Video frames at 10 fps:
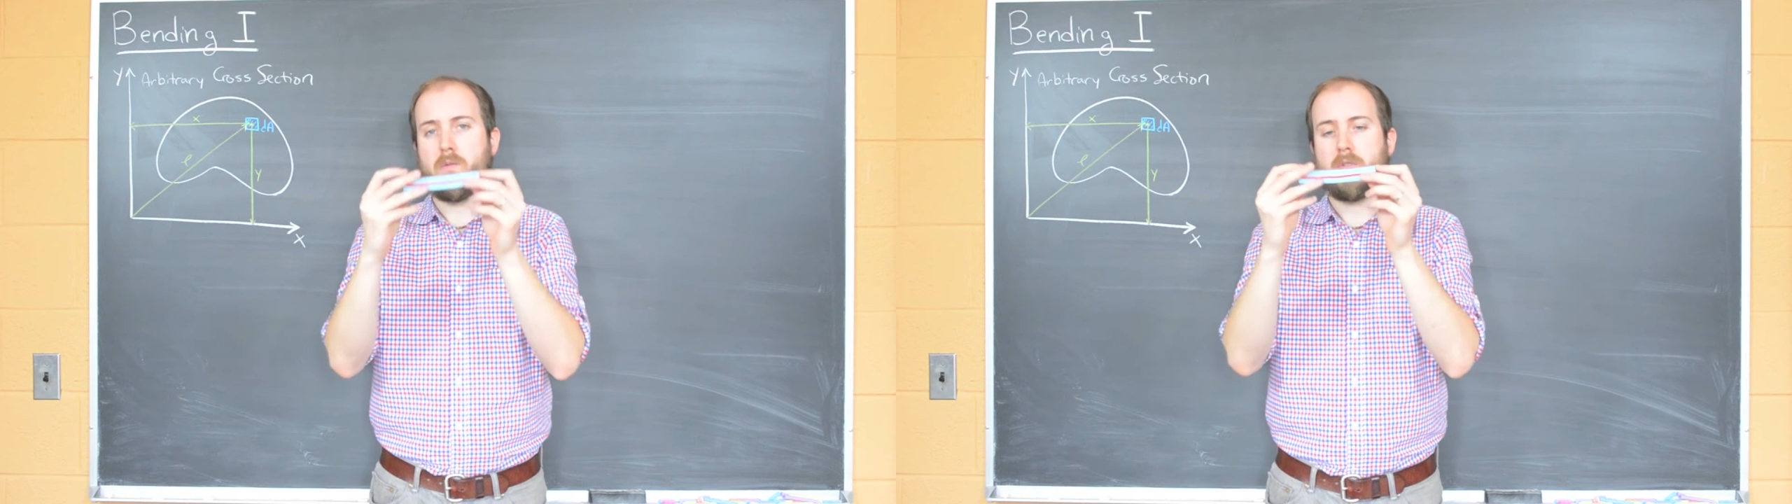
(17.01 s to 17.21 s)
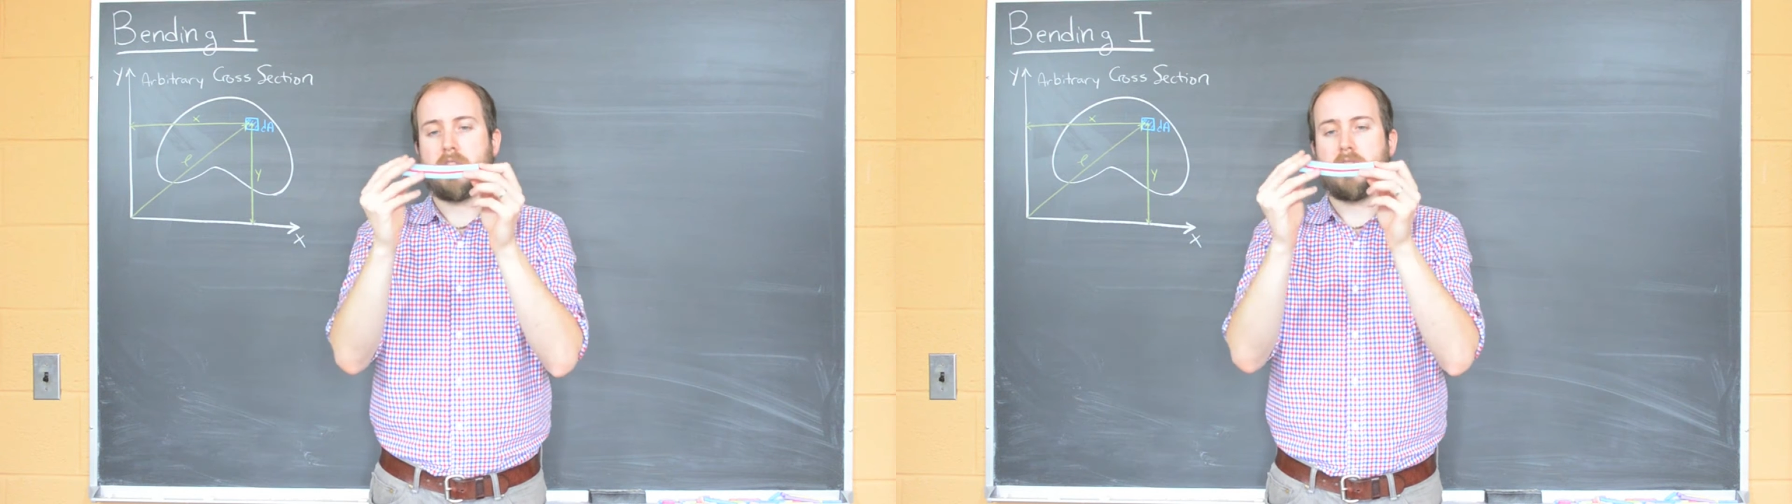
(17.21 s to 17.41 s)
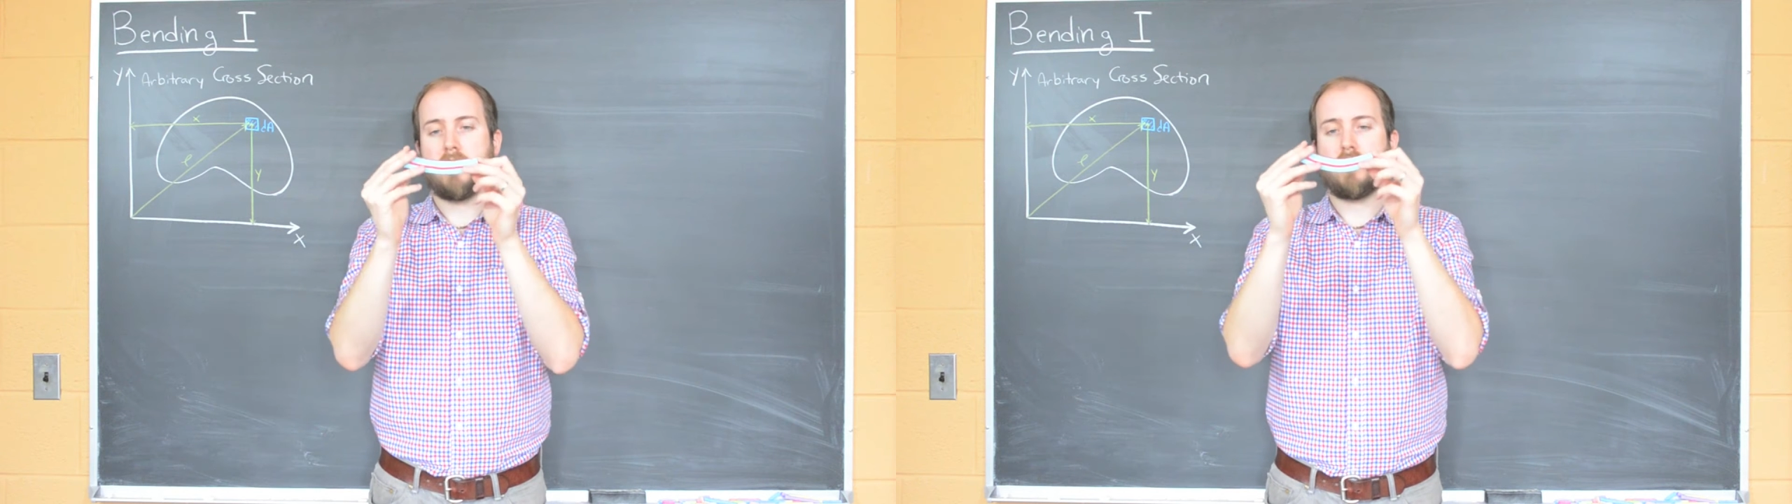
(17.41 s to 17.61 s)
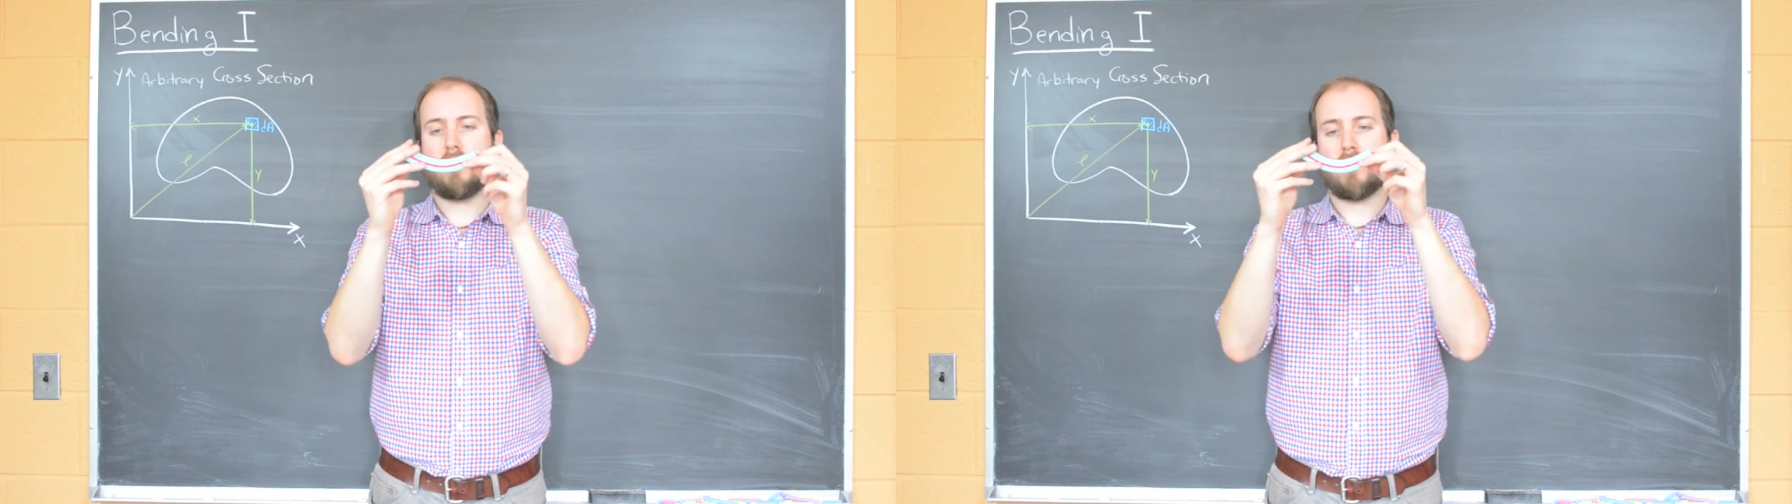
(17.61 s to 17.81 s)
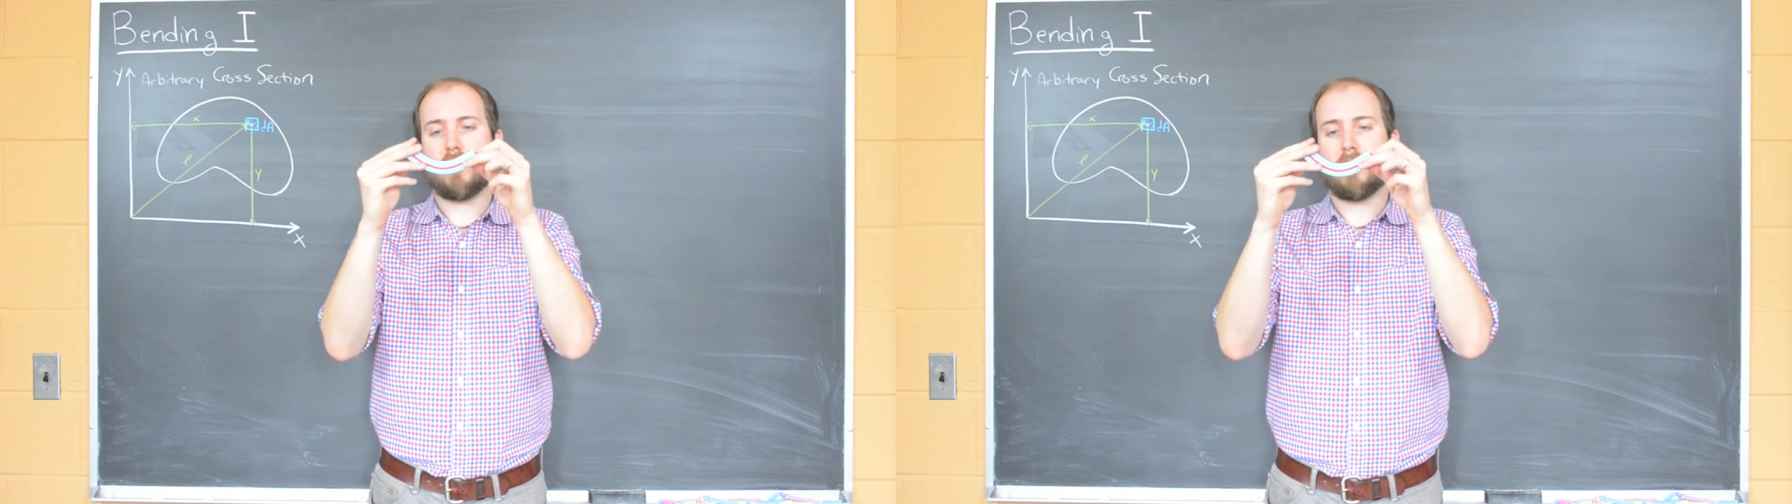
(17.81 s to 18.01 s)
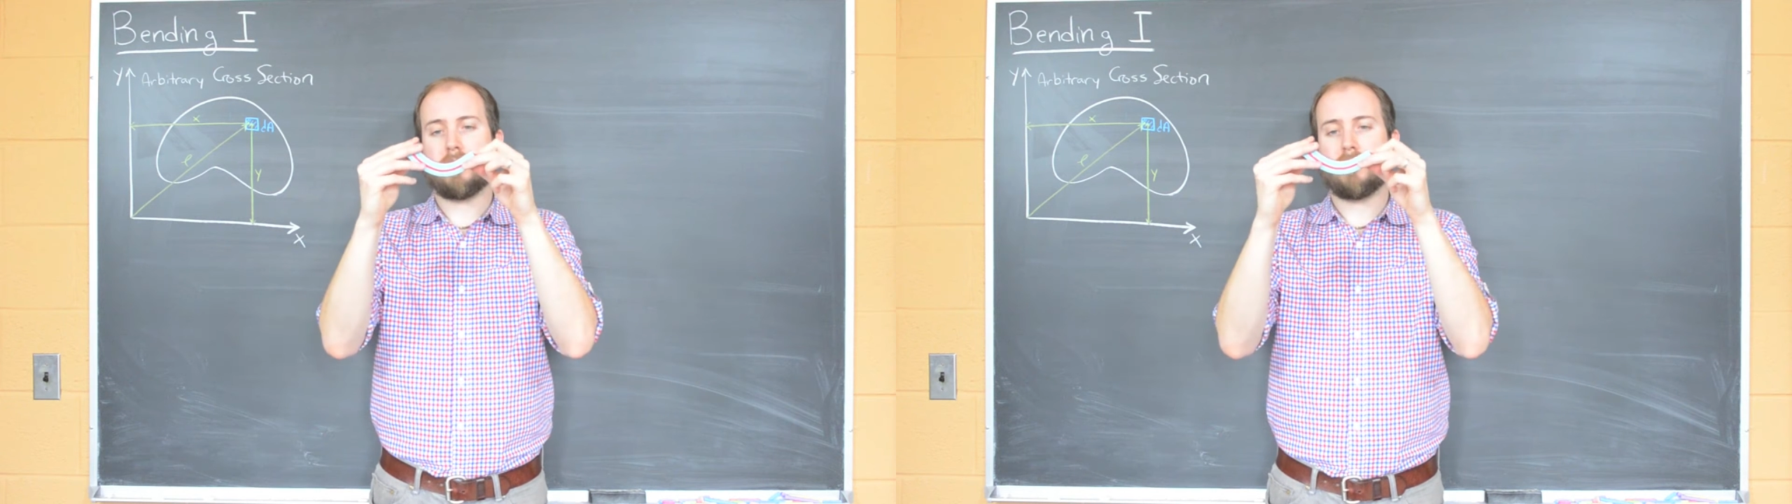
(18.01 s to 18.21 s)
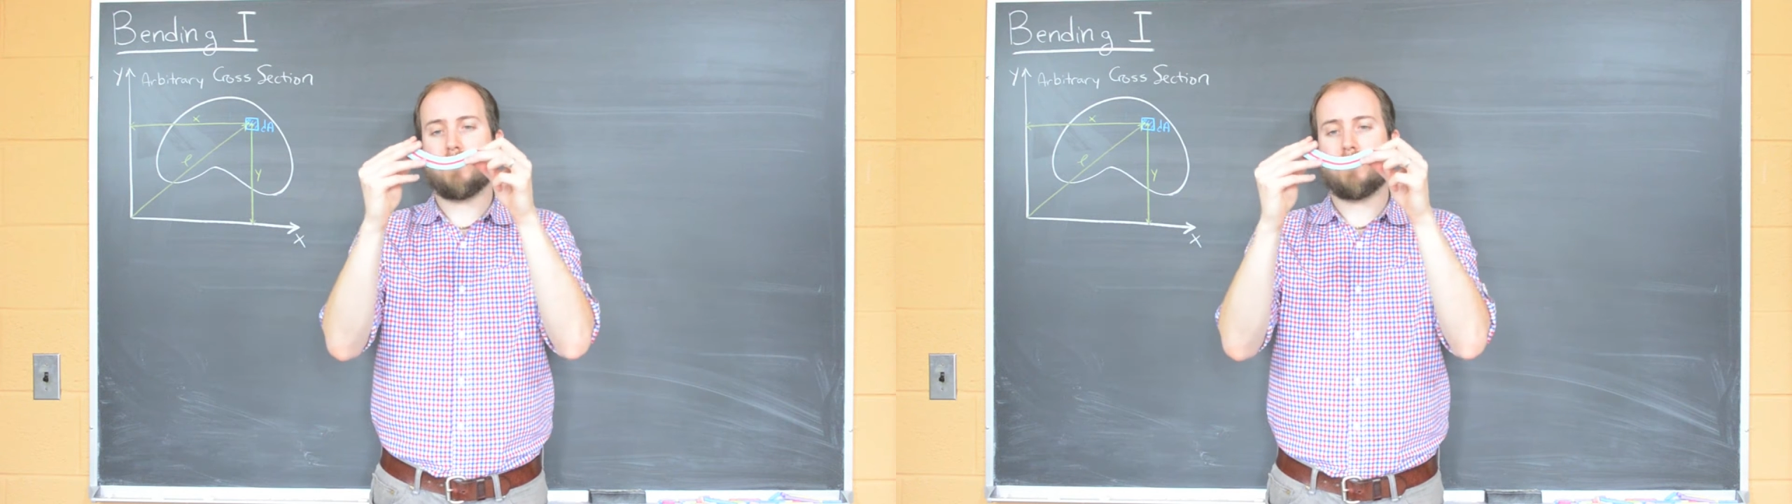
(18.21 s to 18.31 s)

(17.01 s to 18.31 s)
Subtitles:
within this structure.